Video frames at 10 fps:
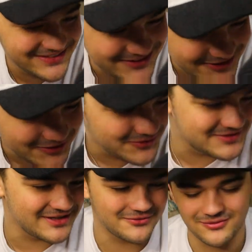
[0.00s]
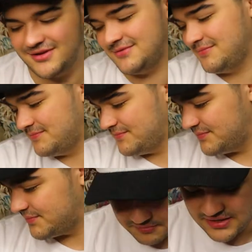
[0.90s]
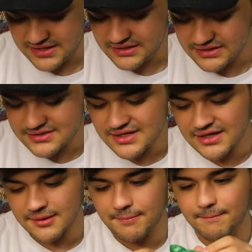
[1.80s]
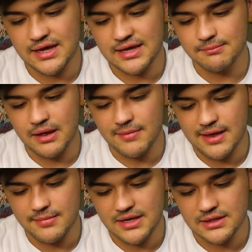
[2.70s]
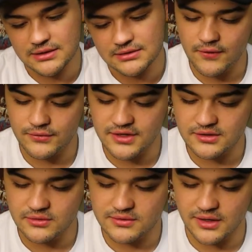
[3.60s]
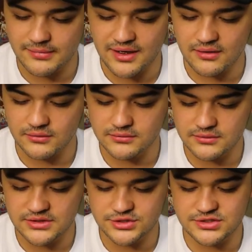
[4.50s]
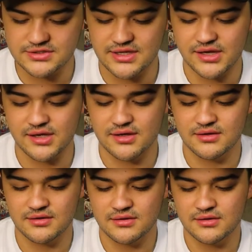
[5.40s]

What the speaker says: The noodles get a 1. Peas in a edamame bean. Oh, they don't come out. It's just like a...